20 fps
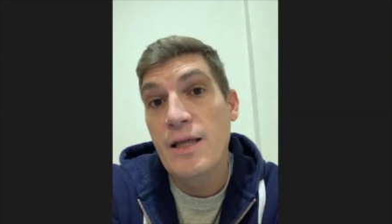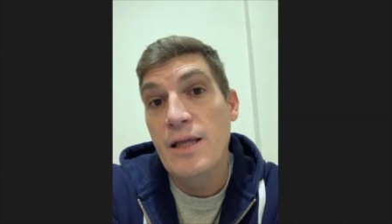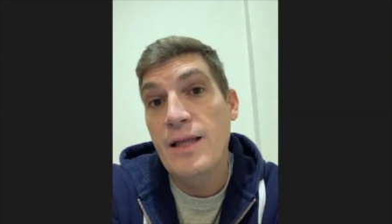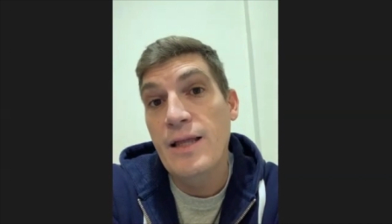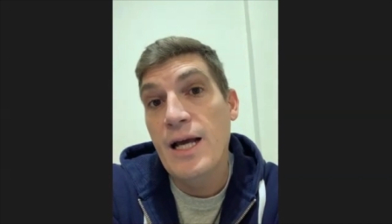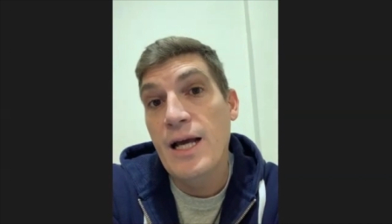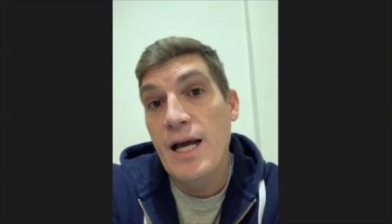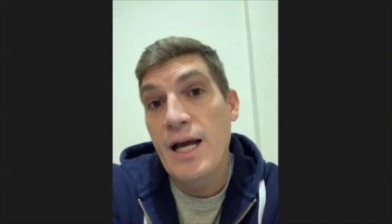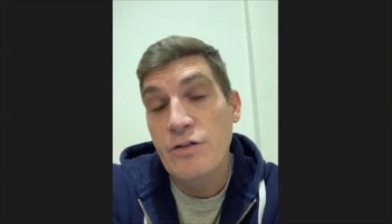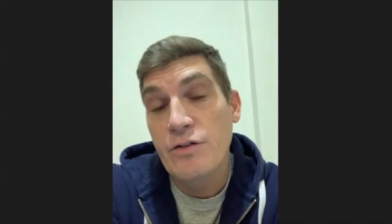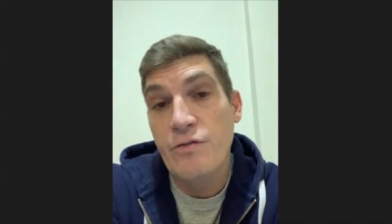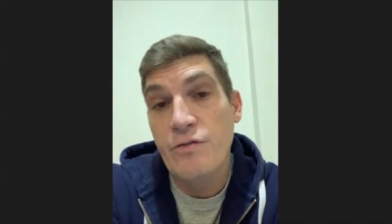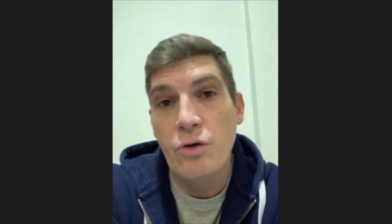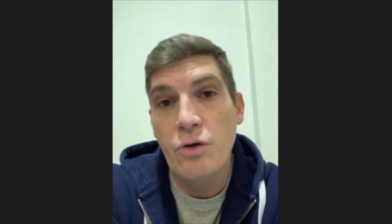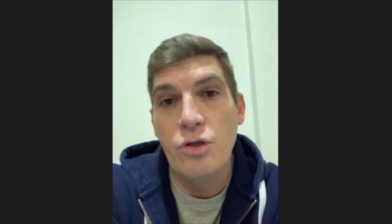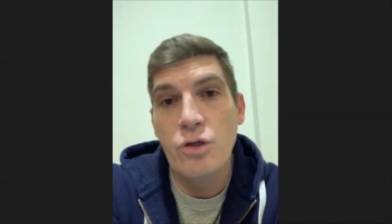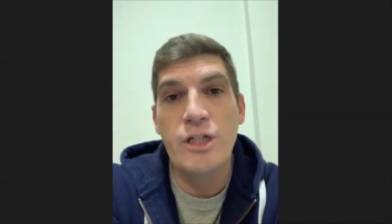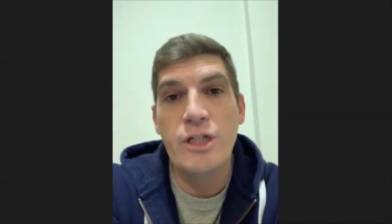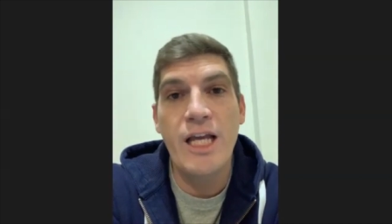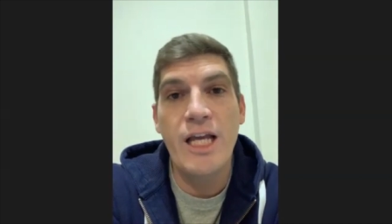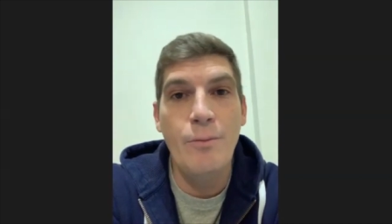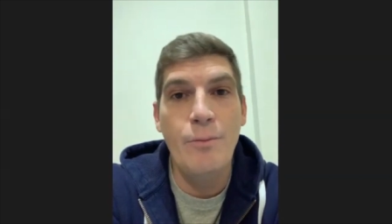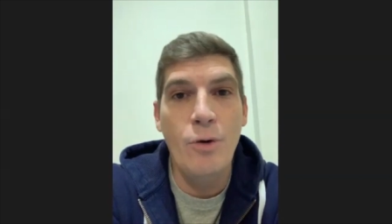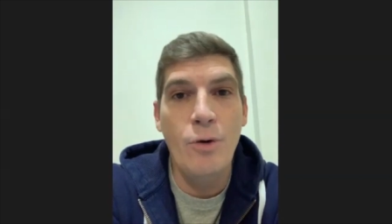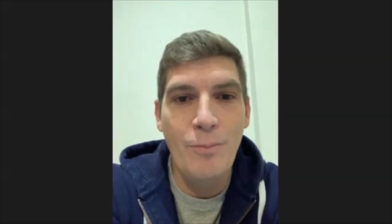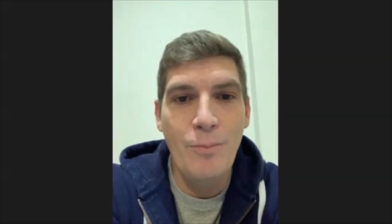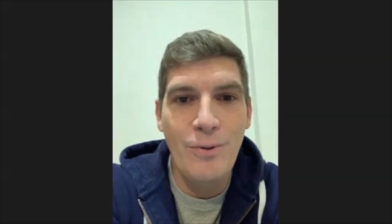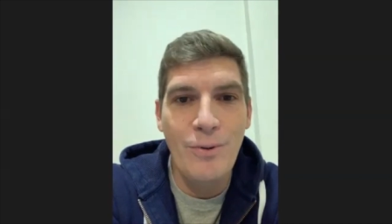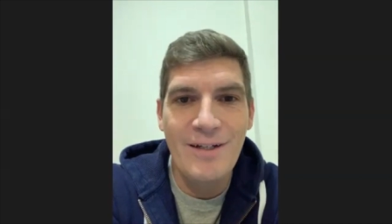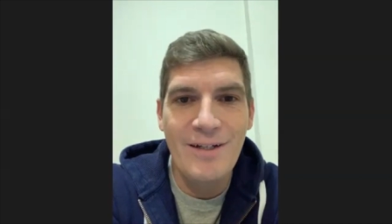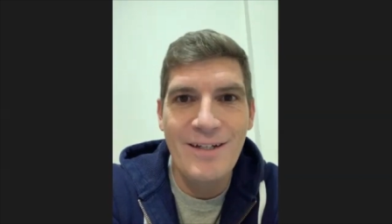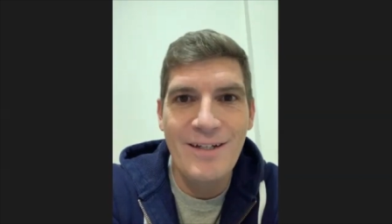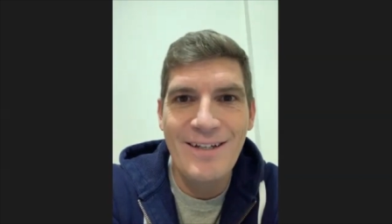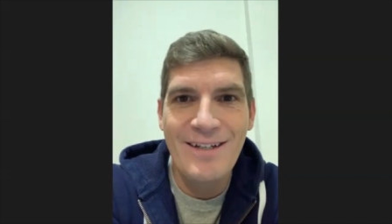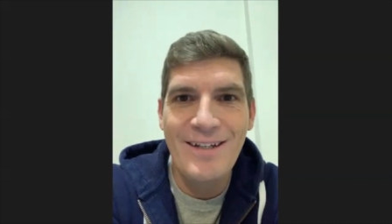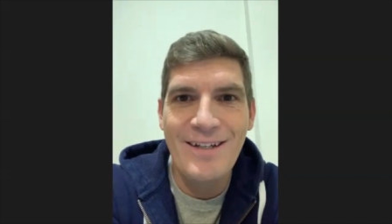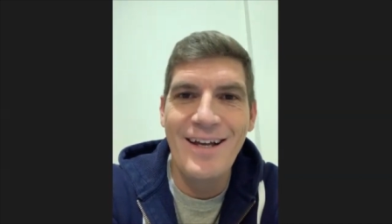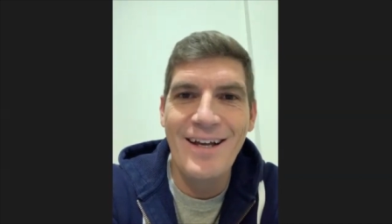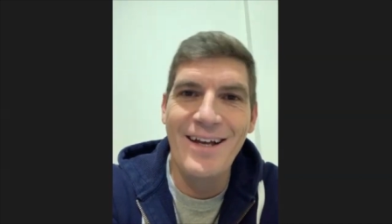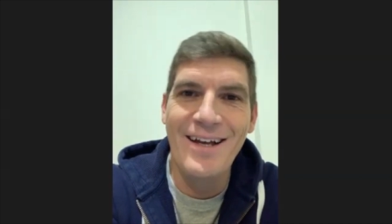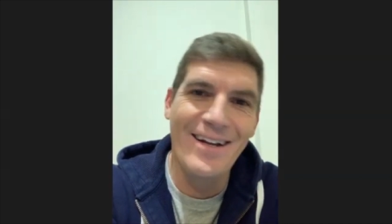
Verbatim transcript: other guys, of course, came up, yeah.